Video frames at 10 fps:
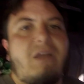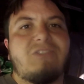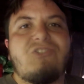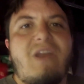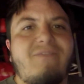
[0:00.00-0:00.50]
I was
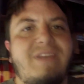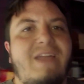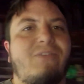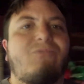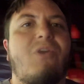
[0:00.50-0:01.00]
driving down
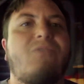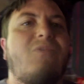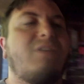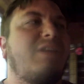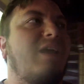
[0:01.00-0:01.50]
the road
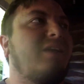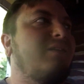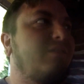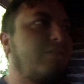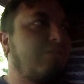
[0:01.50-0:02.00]
one day
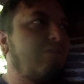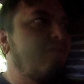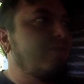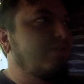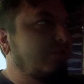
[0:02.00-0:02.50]

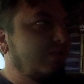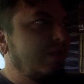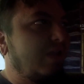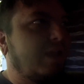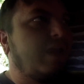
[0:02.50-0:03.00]

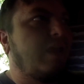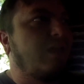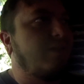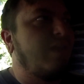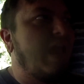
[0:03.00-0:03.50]

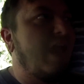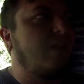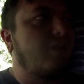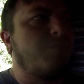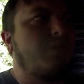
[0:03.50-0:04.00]
and they had it
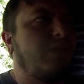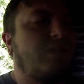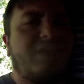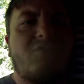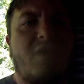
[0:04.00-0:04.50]
completely
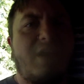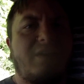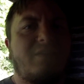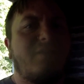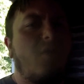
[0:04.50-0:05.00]
graded, the